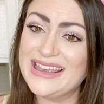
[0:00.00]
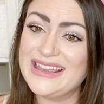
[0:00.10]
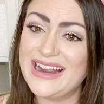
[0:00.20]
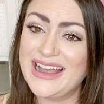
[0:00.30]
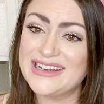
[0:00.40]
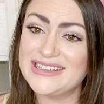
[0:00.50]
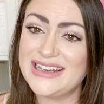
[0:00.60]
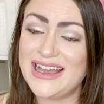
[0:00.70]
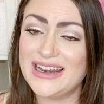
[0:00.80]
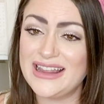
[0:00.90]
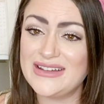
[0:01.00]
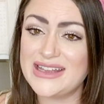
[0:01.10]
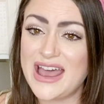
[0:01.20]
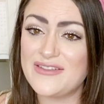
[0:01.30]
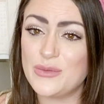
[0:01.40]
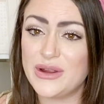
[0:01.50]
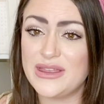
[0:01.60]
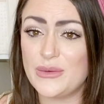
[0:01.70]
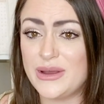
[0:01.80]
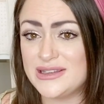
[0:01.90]
You're actually not allowed to have more
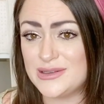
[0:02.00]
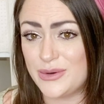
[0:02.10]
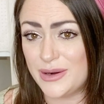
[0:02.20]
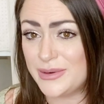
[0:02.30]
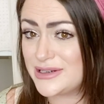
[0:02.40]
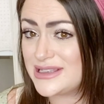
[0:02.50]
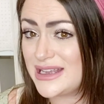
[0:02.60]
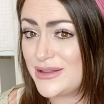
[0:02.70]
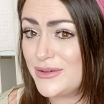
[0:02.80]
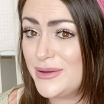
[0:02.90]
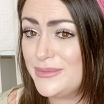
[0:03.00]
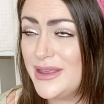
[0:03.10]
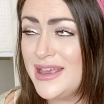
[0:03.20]
than 1 support person in the room.